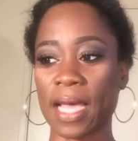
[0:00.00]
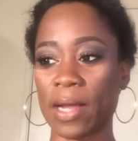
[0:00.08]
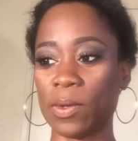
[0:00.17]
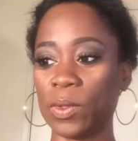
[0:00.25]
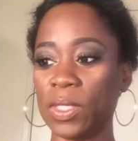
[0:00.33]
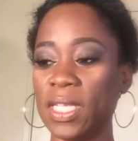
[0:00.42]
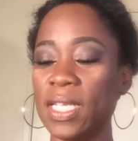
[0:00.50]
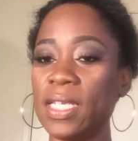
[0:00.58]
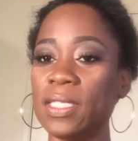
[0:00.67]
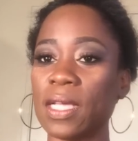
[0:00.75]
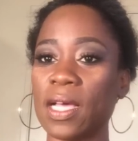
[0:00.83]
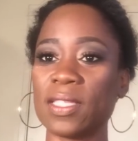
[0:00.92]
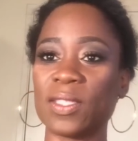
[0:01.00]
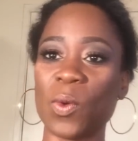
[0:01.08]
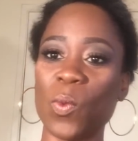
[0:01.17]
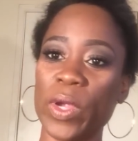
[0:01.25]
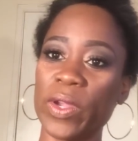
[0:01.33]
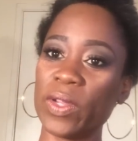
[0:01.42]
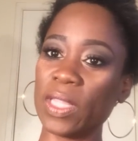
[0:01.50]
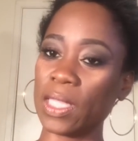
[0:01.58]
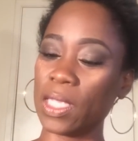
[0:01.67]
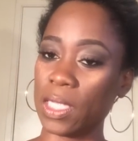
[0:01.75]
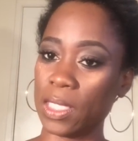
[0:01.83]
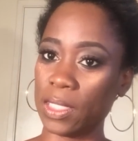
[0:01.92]
title, these are some weird
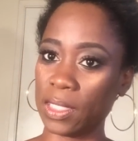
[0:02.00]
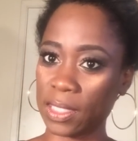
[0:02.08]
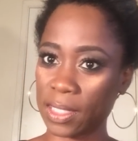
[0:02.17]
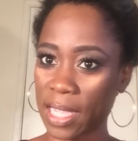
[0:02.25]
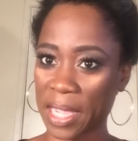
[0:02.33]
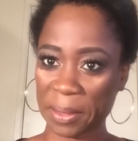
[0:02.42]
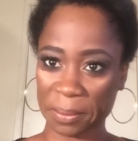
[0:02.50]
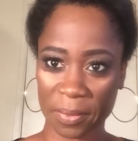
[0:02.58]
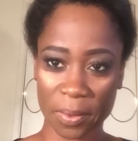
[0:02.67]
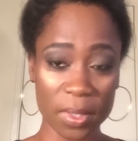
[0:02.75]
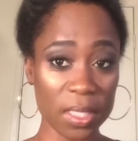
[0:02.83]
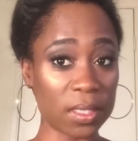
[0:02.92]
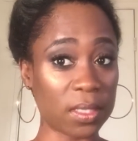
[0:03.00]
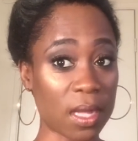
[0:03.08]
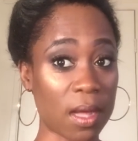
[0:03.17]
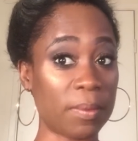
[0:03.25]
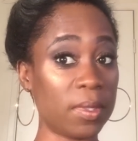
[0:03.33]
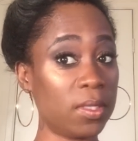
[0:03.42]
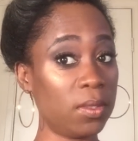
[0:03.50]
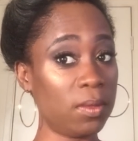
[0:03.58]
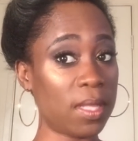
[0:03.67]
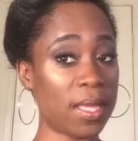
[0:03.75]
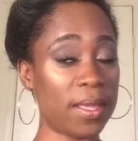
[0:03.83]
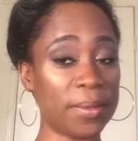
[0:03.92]
things that can stop a
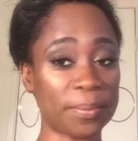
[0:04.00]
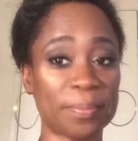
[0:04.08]
toothache.